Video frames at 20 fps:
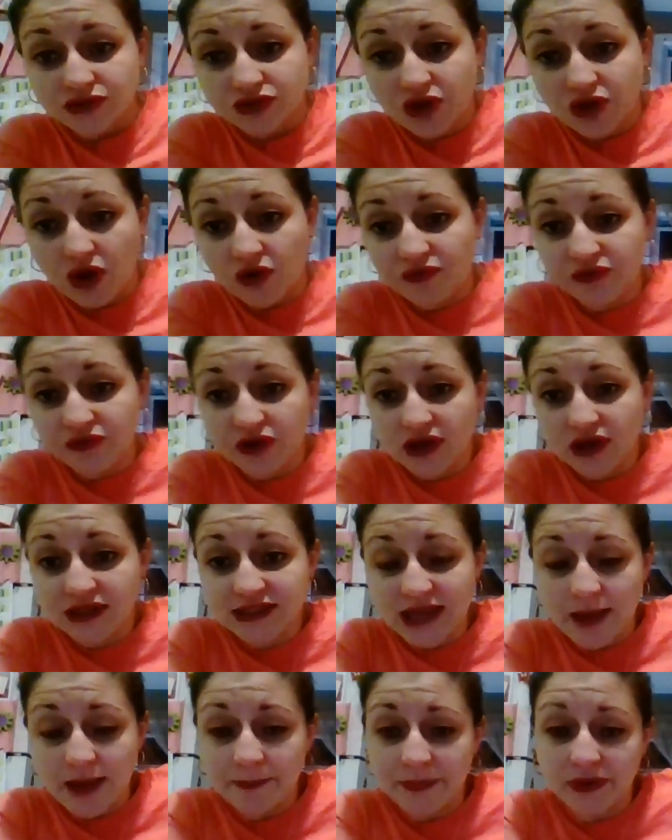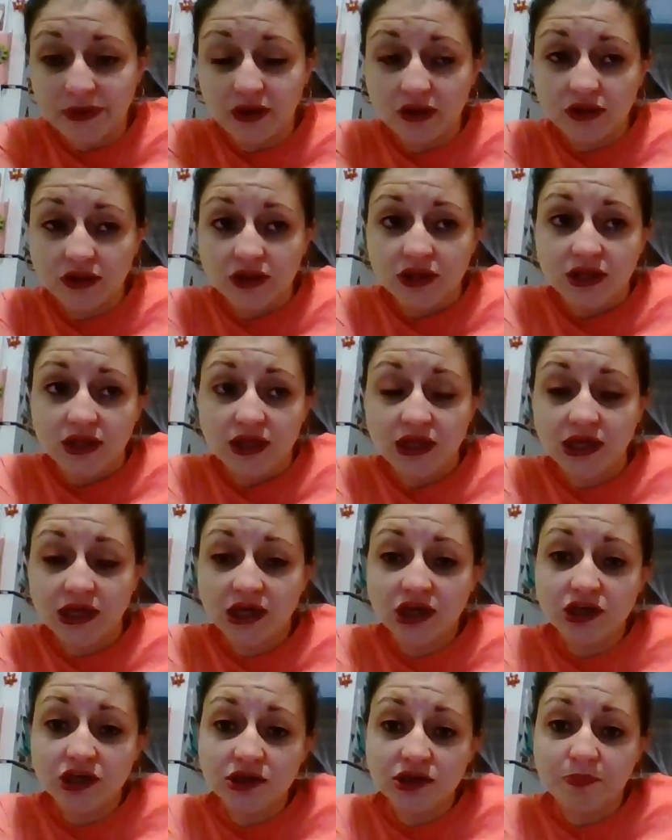So for example,
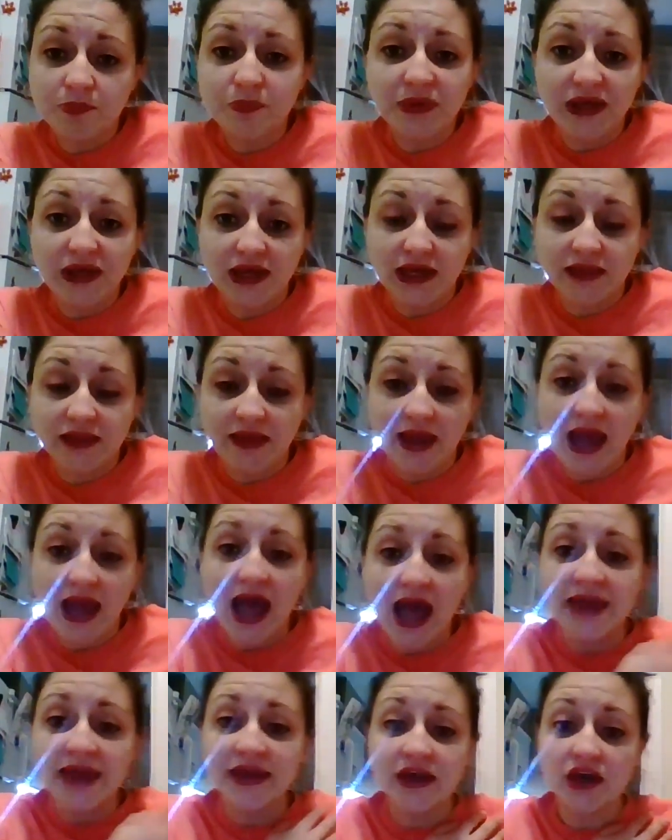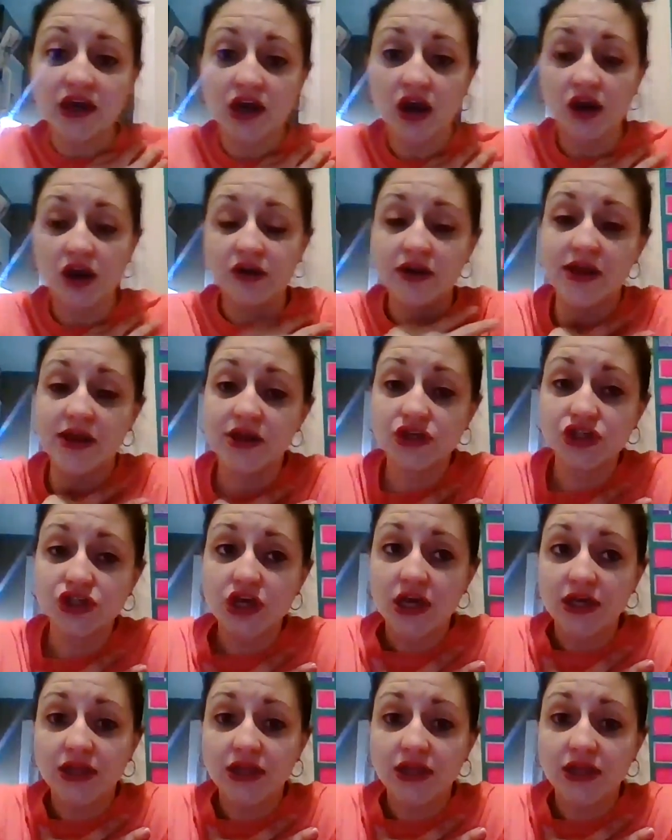it could be like I encourage